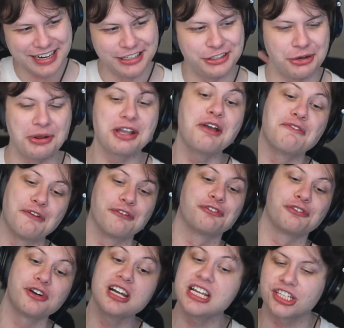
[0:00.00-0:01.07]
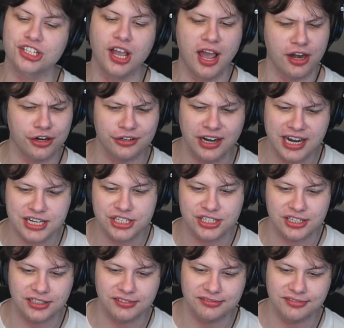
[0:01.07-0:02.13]
Doing it for free is kind of
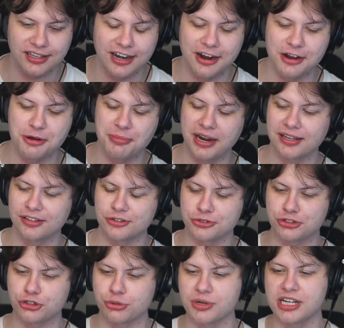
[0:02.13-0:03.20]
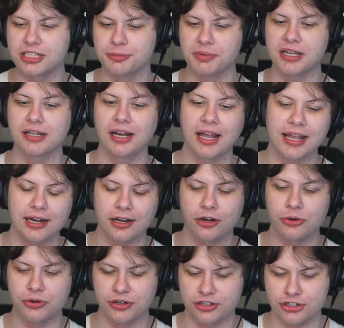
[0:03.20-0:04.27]
crazy. You know, you're making those tweets being like,
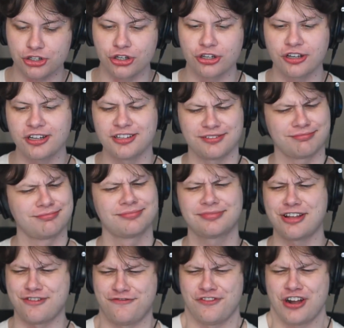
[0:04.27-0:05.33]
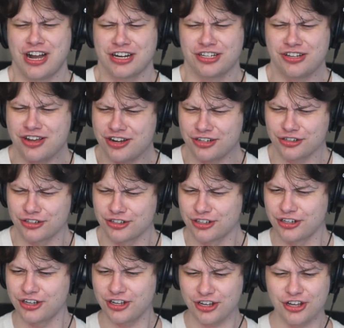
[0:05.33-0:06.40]
Lorde is good. The fuck, dude?
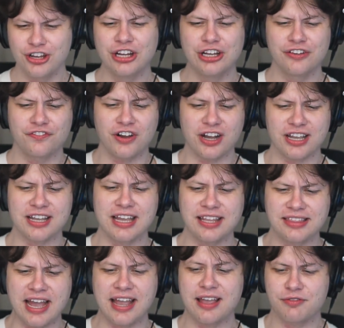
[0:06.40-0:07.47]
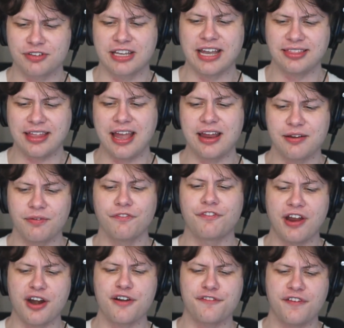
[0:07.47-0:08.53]
Fucking get that
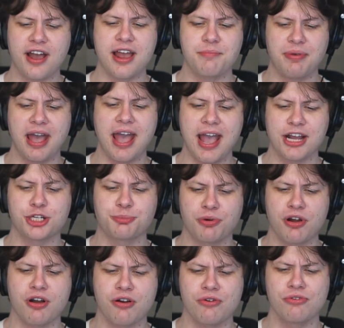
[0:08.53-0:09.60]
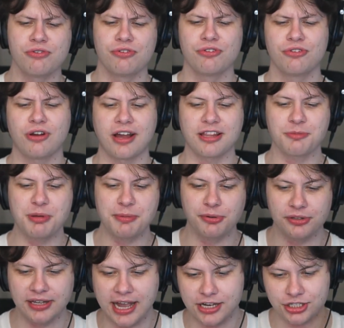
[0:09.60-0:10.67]
verified badge, bro. I think
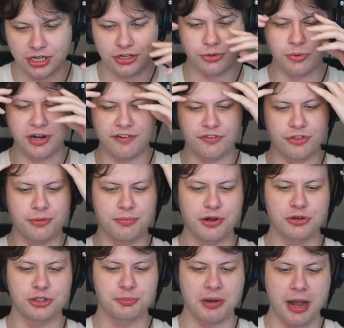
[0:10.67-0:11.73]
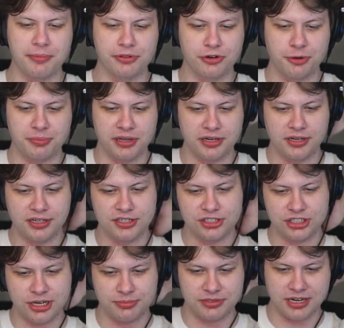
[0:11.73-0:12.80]
people latch on to whatever the most popular opinion is
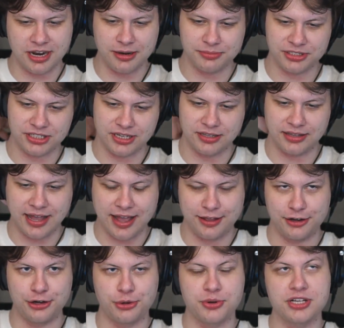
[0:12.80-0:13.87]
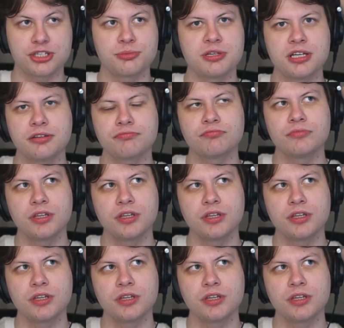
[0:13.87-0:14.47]
sometimes, and that annoys me.